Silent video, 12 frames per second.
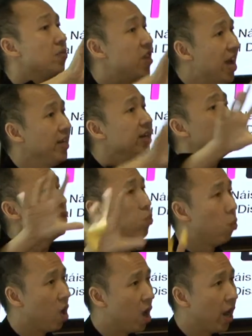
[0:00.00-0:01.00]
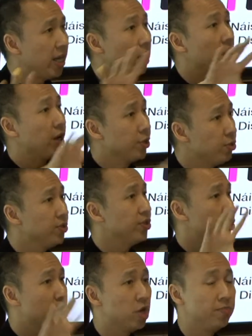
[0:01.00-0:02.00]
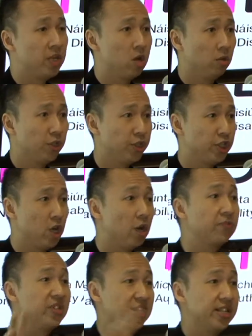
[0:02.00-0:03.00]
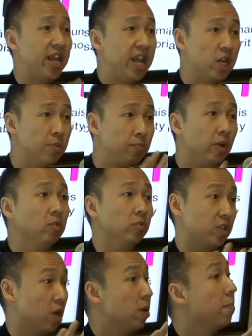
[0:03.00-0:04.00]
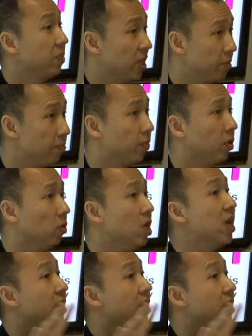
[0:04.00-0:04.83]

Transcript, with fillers: That is why I use the terminology of disabled people.